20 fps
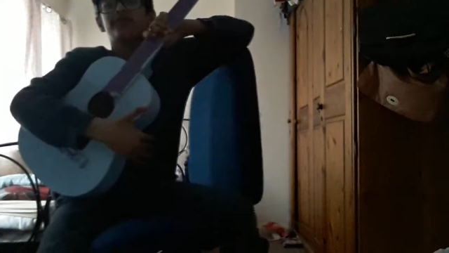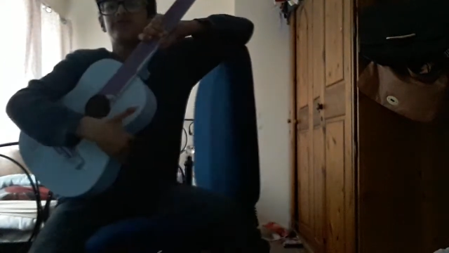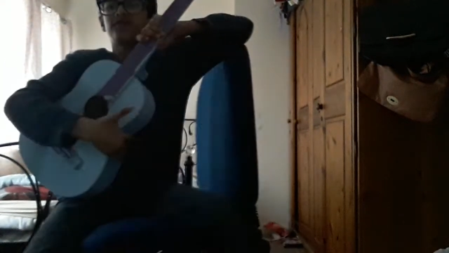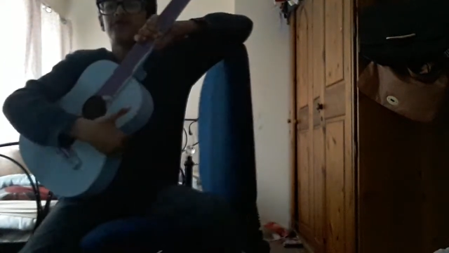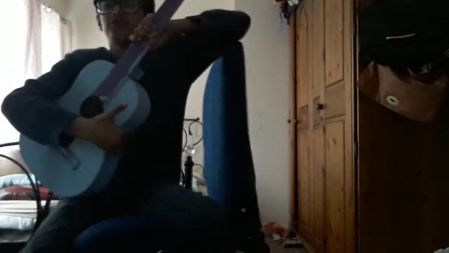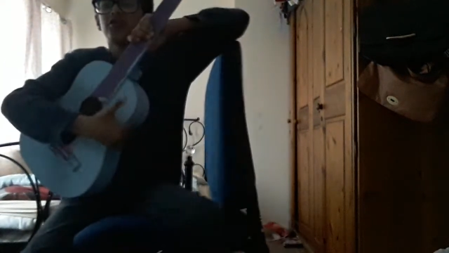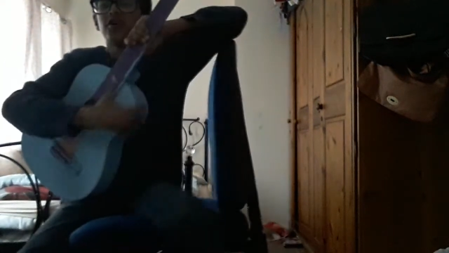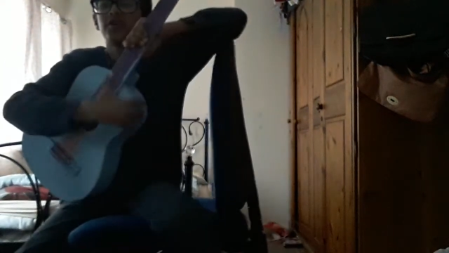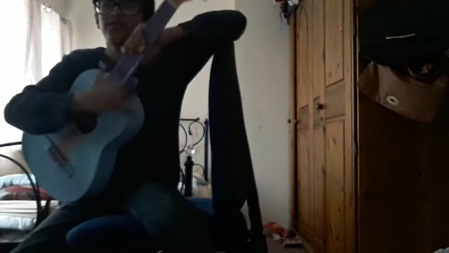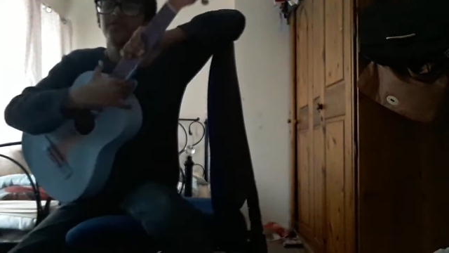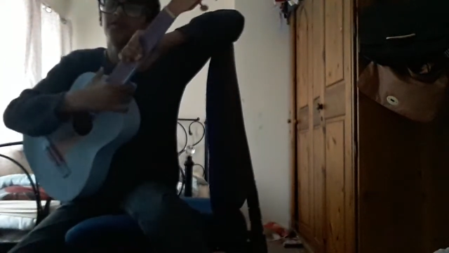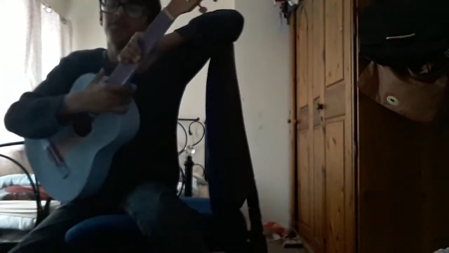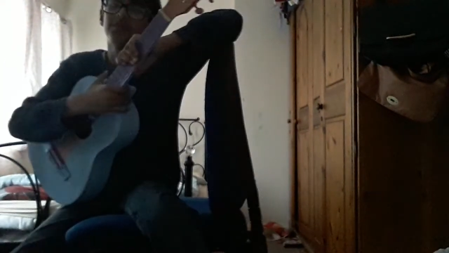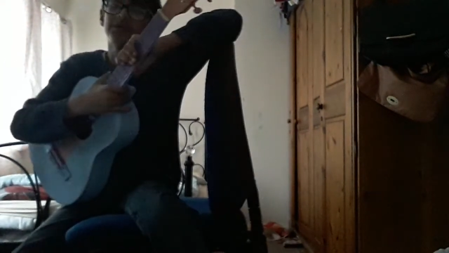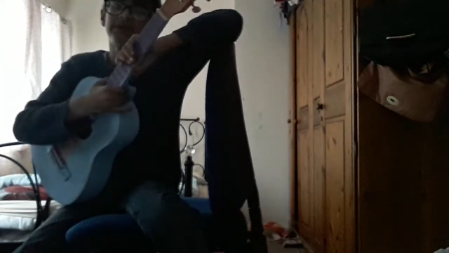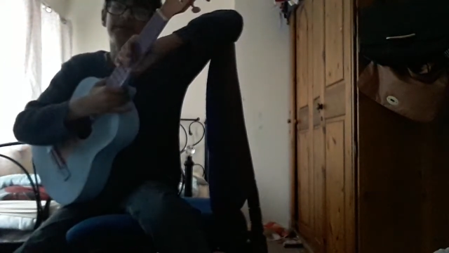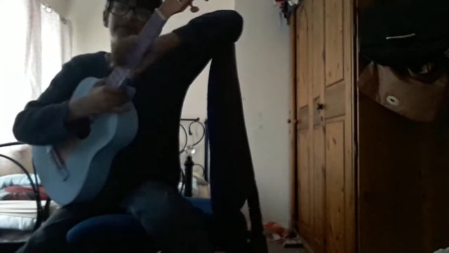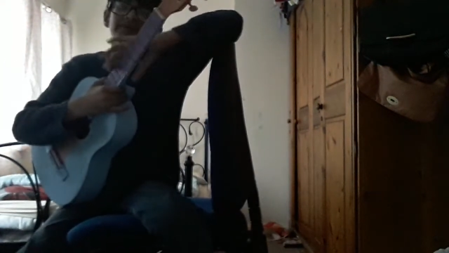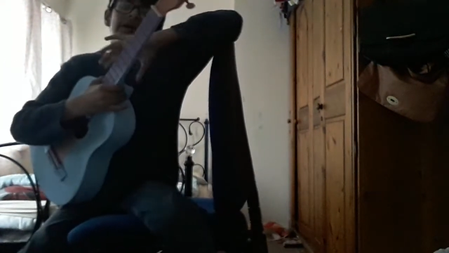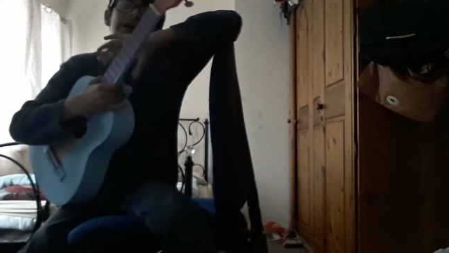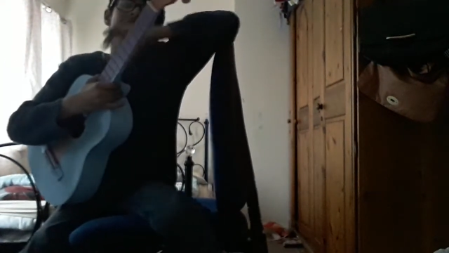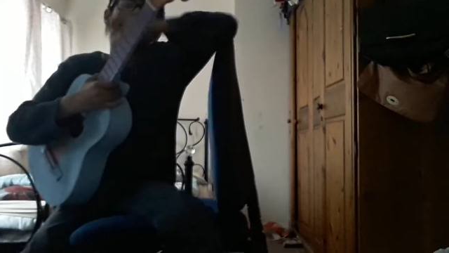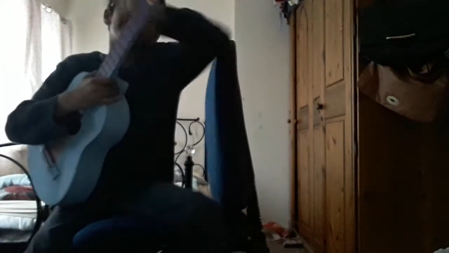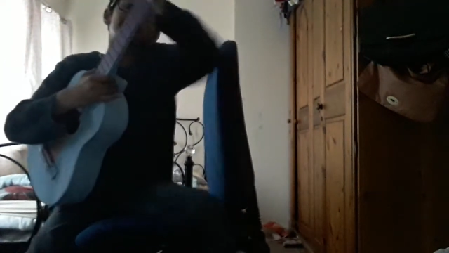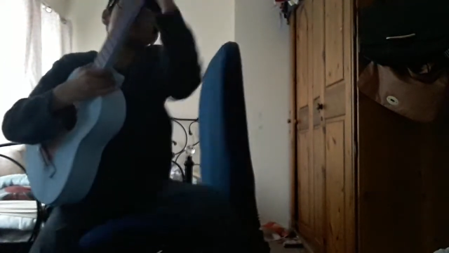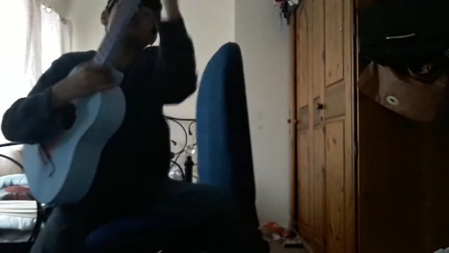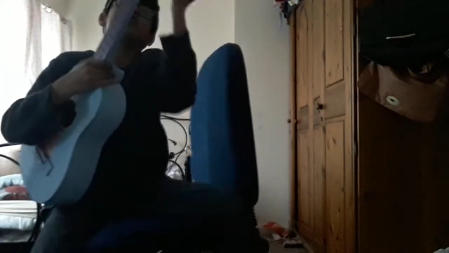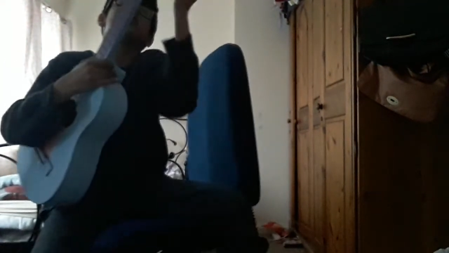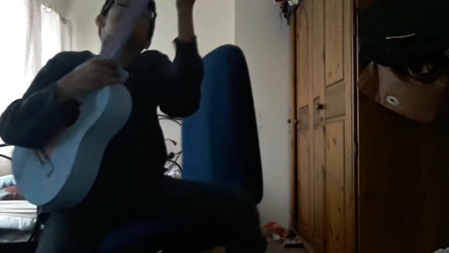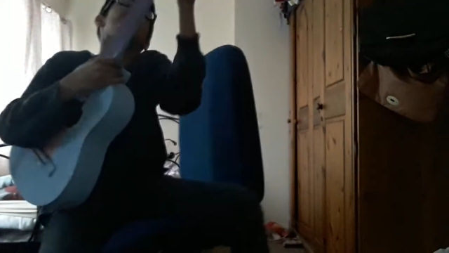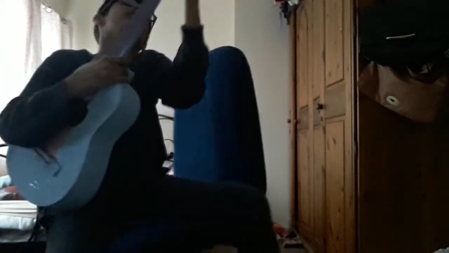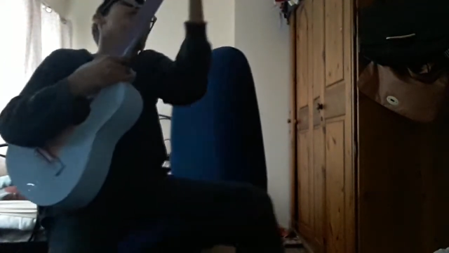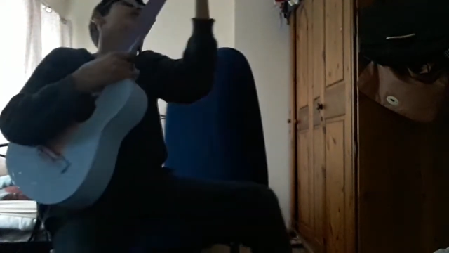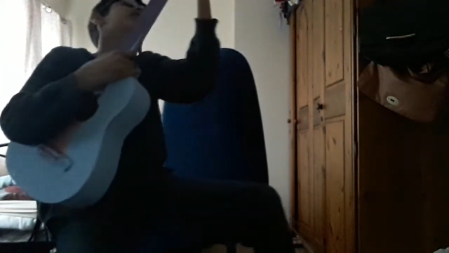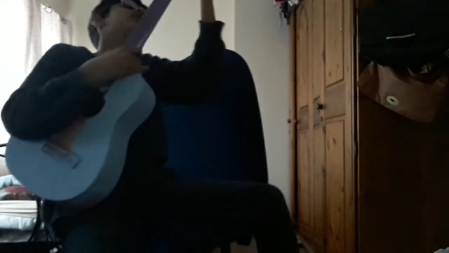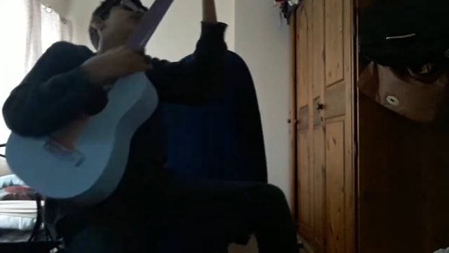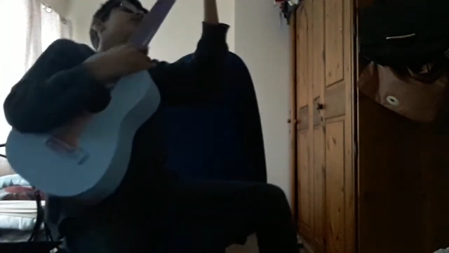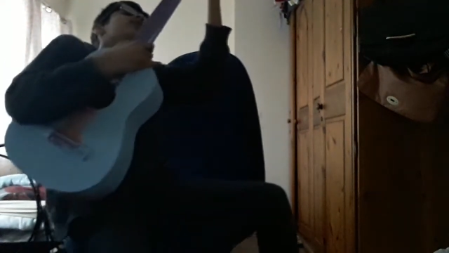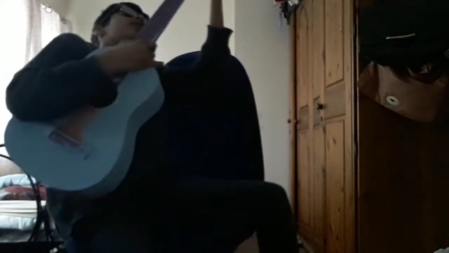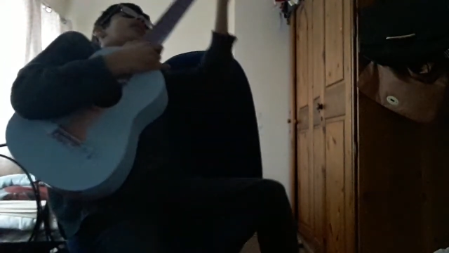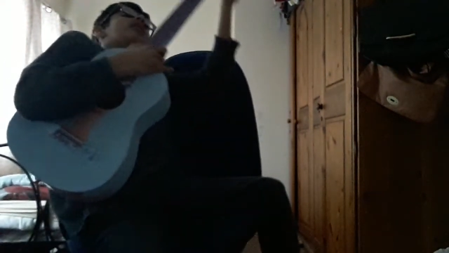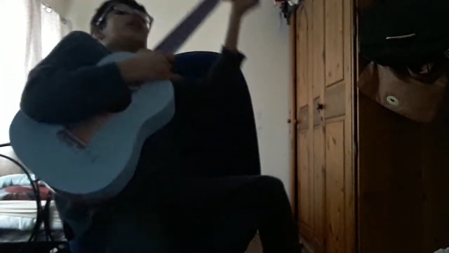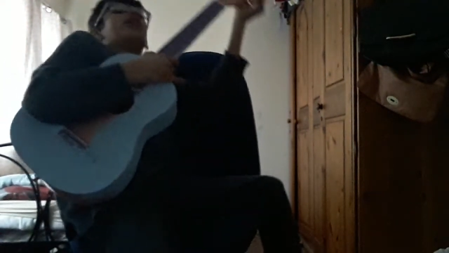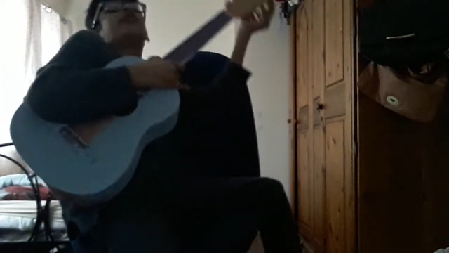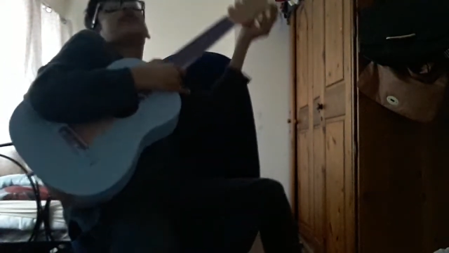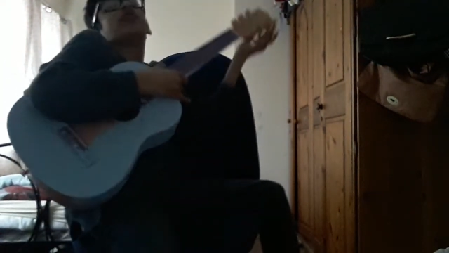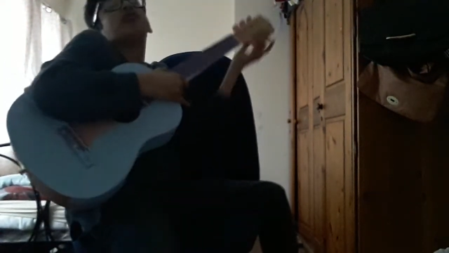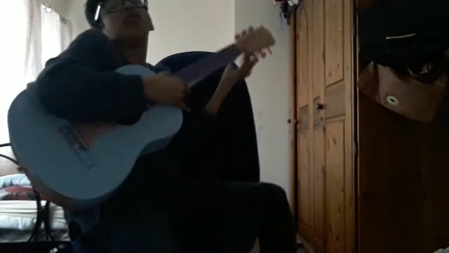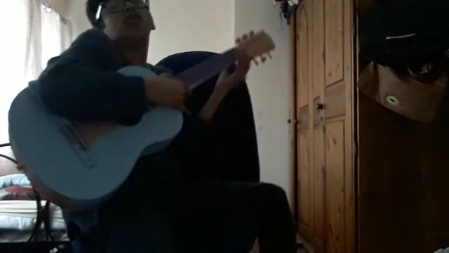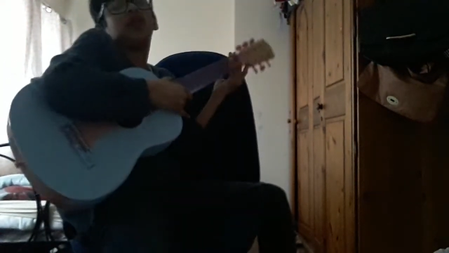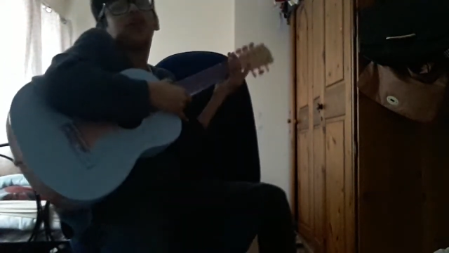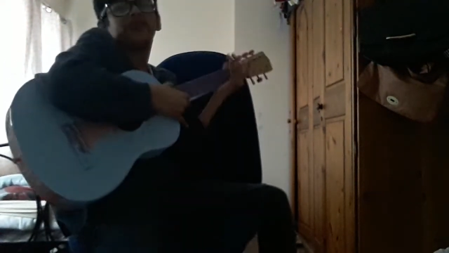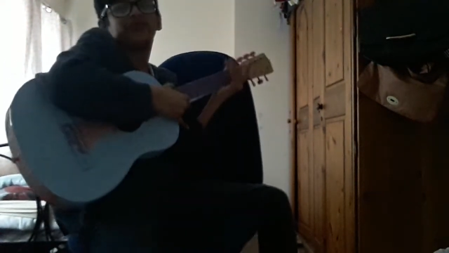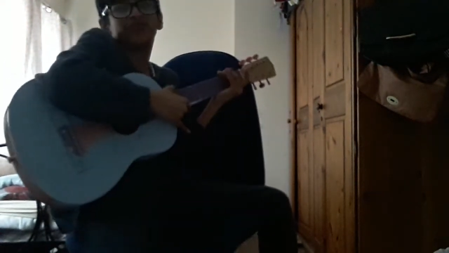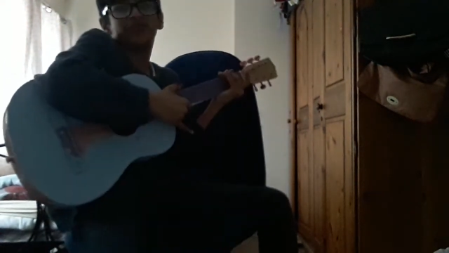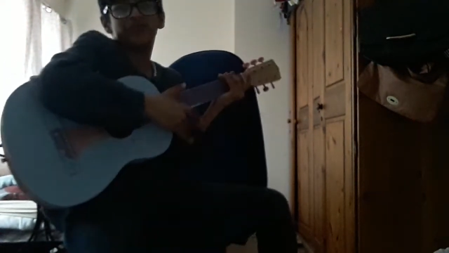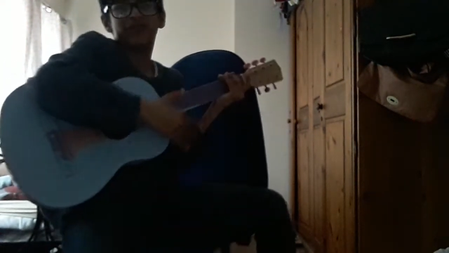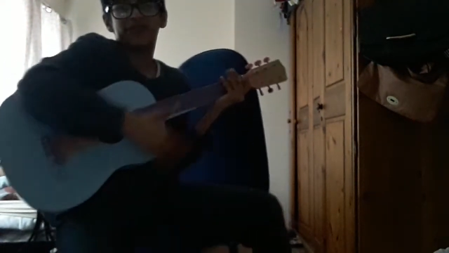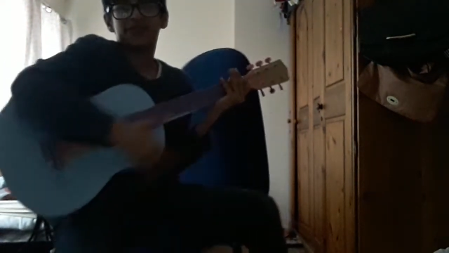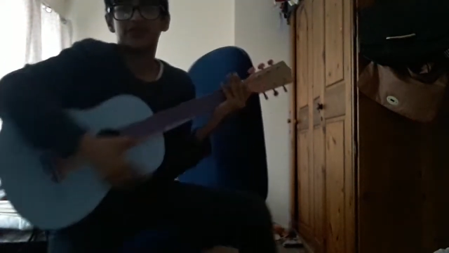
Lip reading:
(no speaker visible)